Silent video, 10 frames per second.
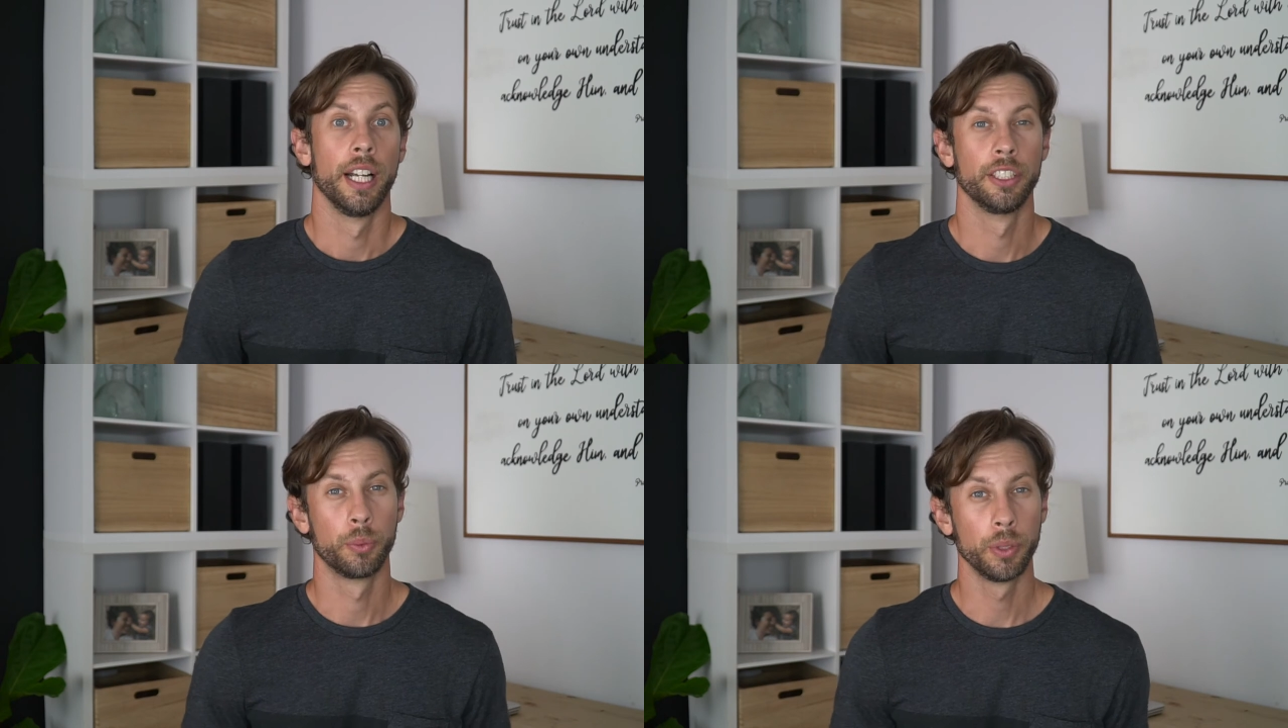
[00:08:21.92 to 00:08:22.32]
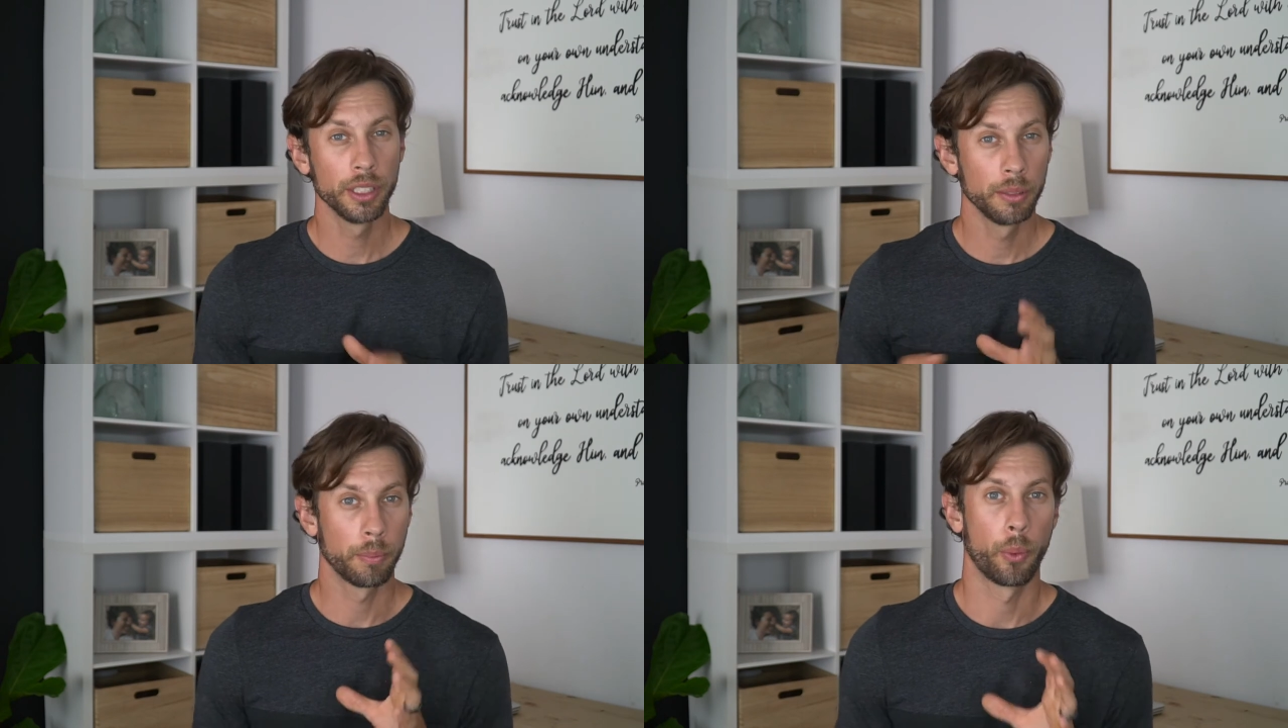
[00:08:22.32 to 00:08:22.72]
it's
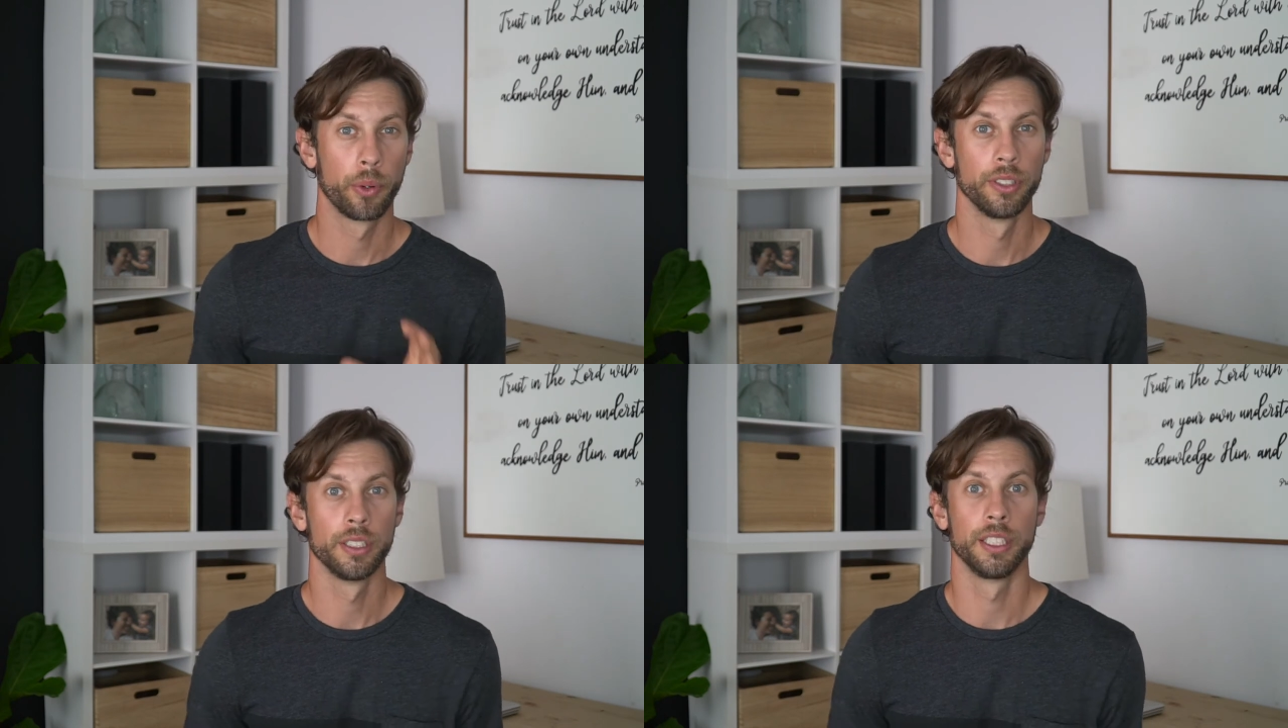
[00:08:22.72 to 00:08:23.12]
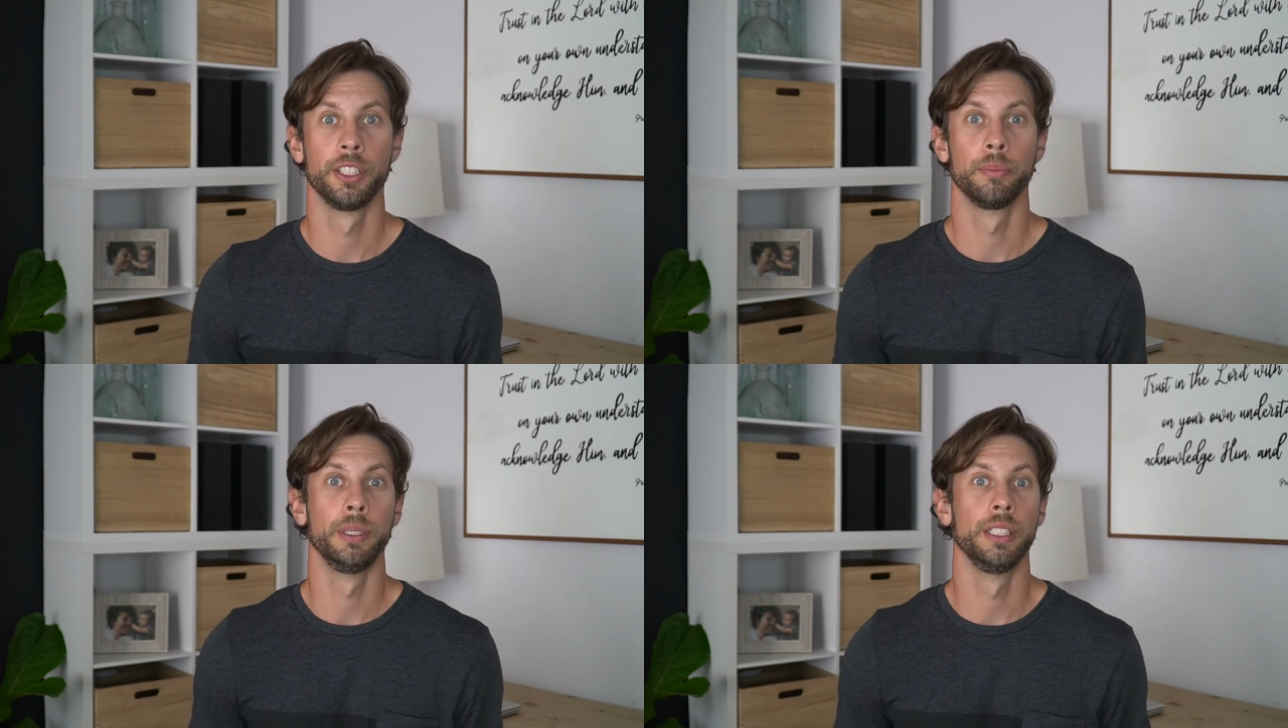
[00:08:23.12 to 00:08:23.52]
really important that
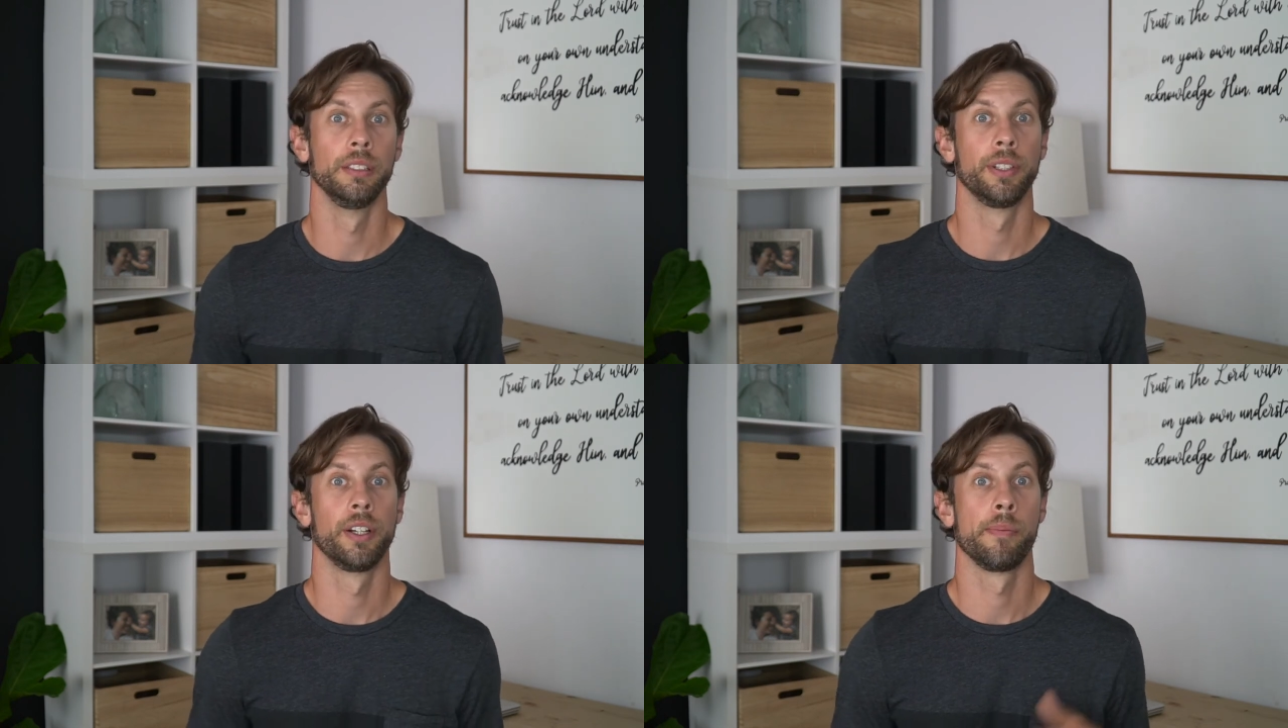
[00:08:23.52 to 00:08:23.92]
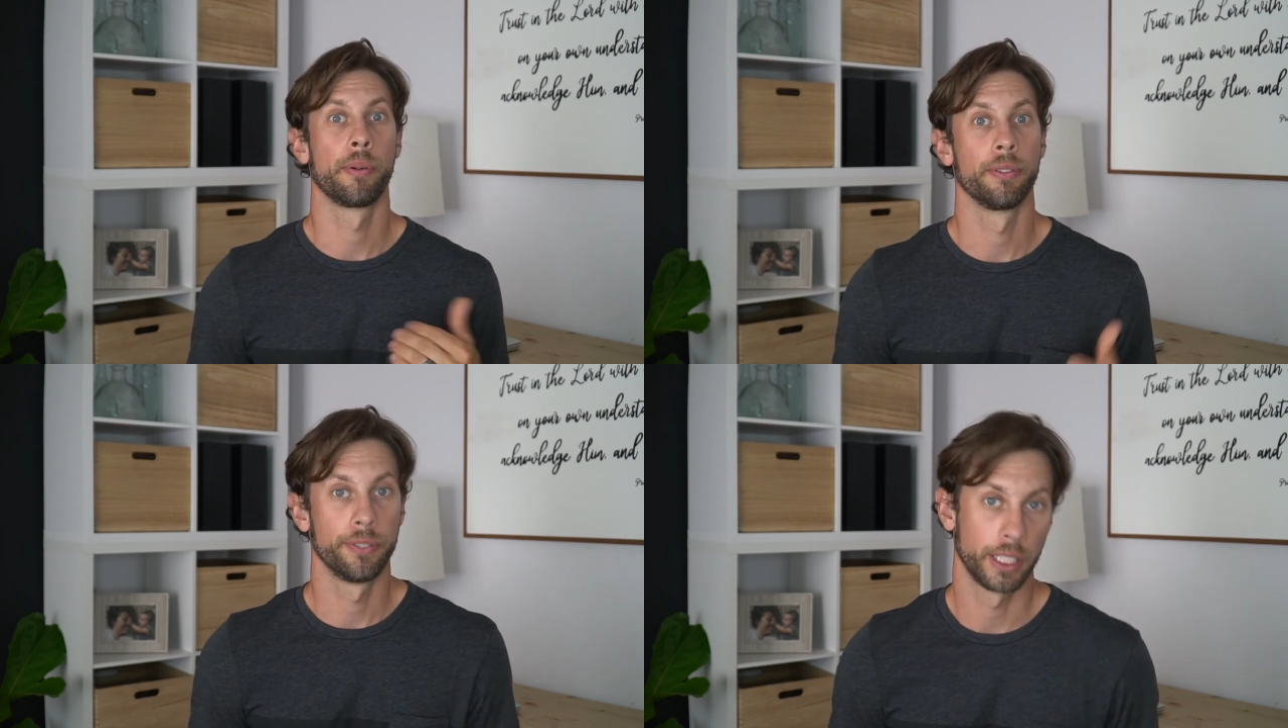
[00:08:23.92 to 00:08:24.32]
you're being very
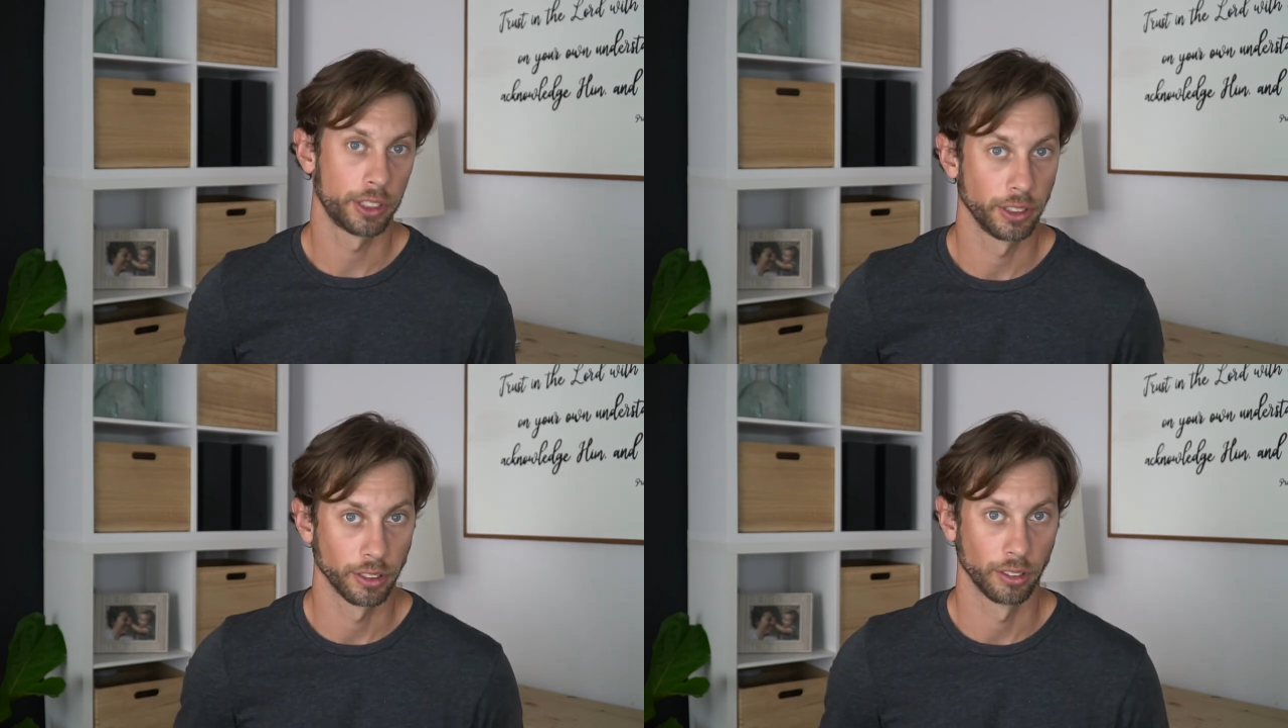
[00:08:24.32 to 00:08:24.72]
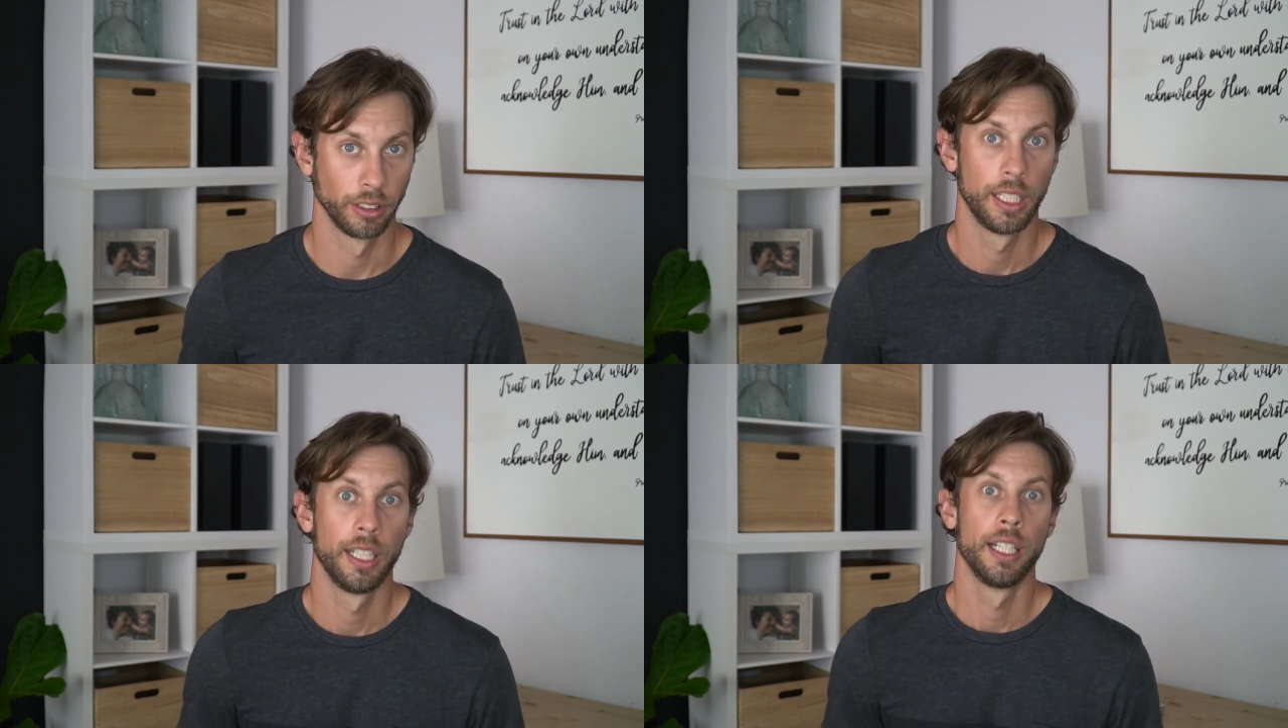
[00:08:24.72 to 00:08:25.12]
professional